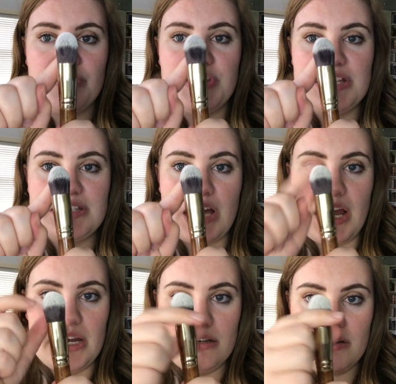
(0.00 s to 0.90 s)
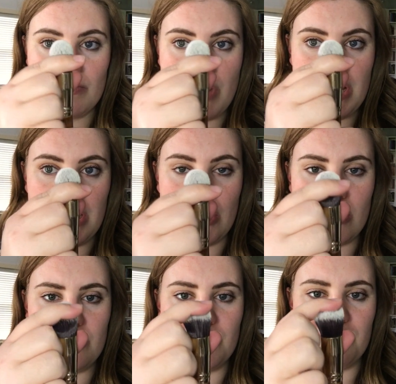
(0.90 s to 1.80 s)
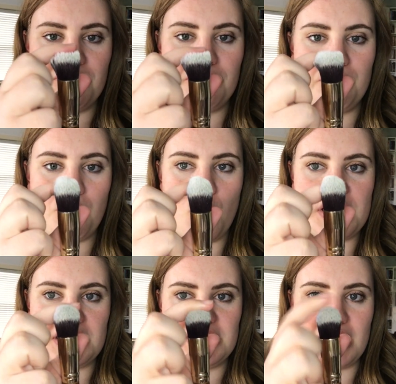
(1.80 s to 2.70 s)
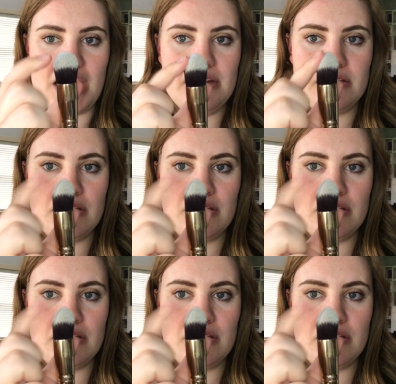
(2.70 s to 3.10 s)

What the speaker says: This side right here, the pointy side,